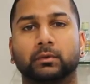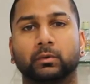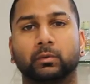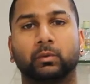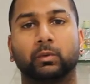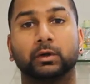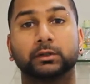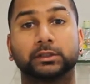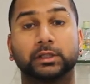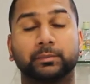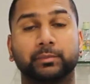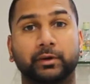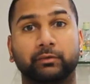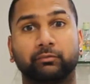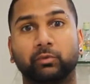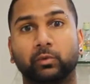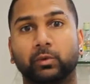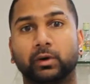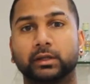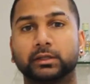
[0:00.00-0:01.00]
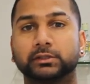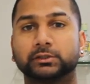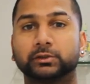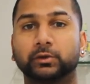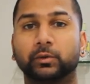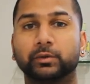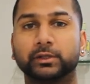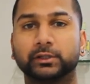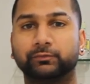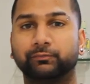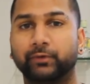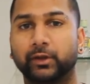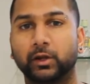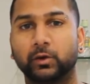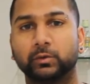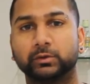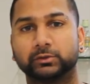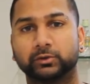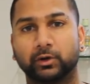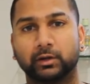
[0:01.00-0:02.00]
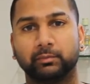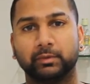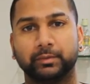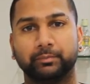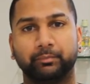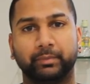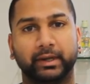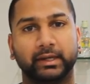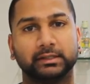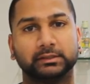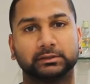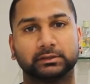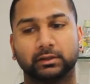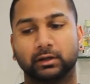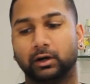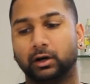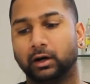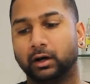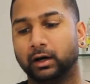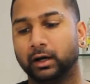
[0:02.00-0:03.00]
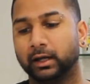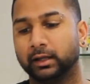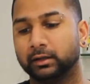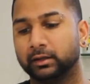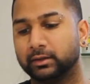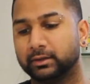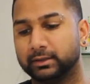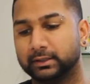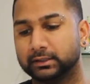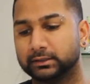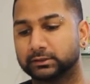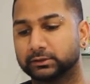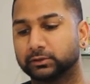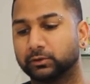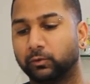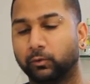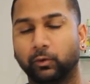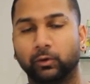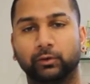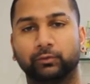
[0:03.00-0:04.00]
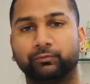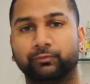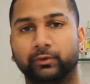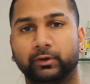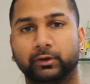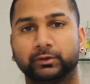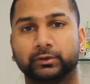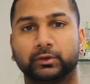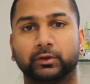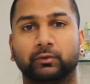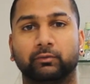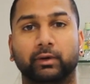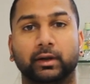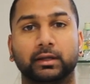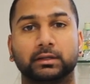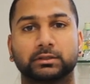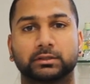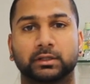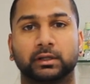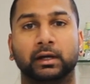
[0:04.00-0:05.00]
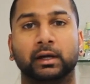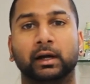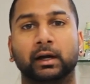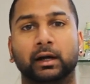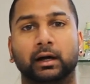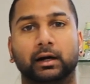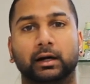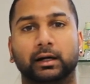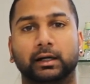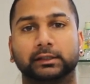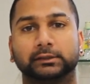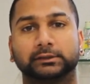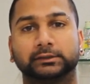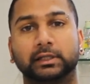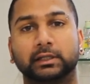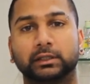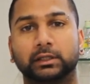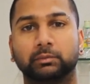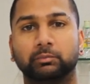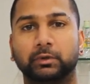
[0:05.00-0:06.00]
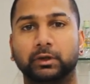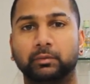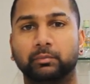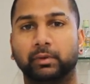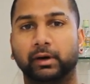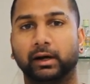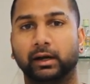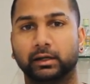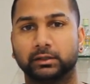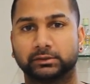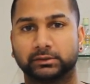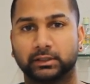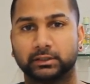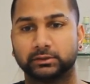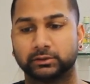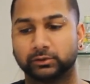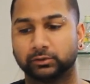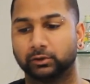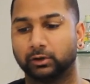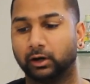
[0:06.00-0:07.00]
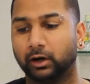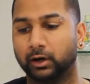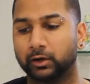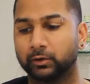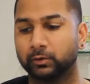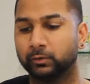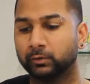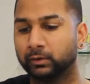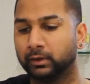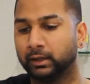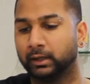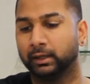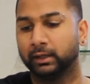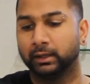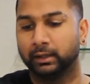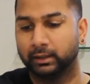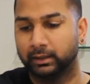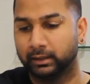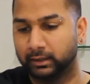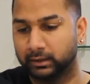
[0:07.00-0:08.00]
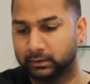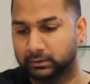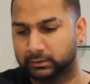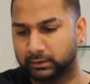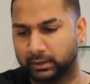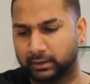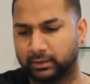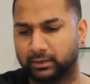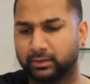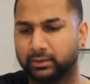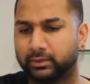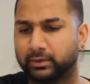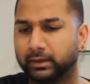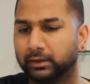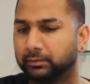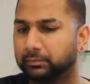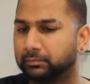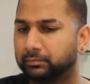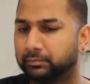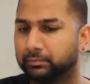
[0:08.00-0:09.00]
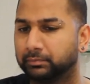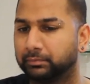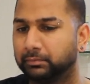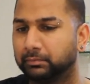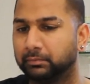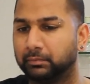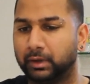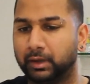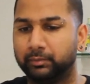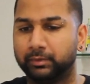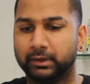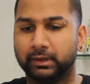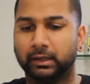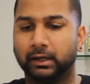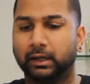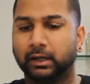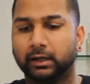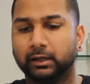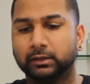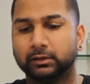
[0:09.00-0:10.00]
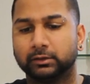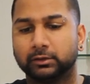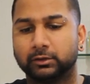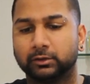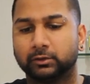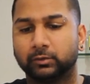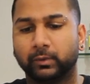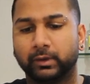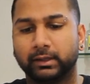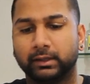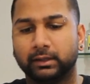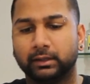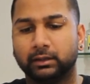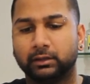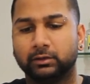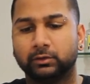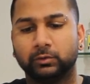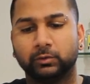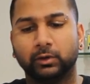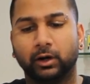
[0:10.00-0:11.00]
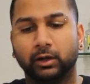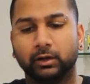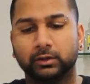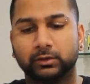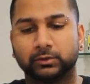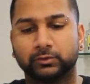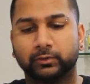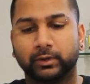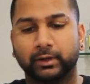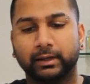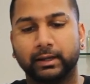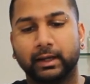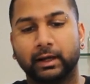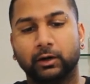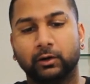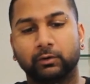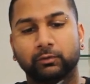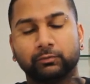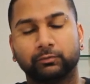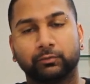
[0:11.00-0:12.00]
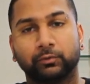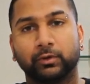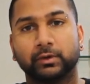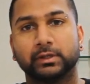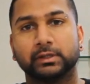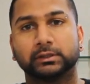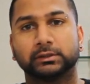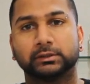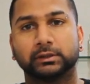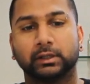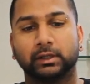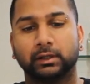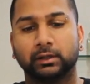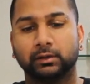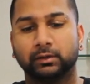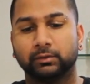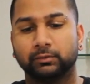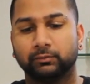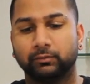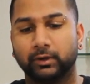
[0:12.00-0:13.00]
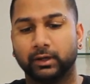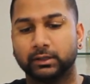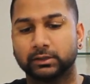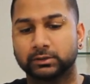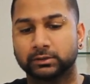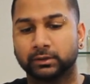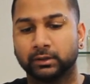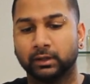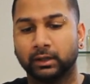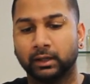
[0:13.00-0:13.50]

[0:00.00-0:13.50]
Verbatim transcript: What's up everyone? So this video is going to be based on this oil filter wrench uh, sent to me by Senzeal Auto. It's I think maybe uh, $22 right now for this uh, wrench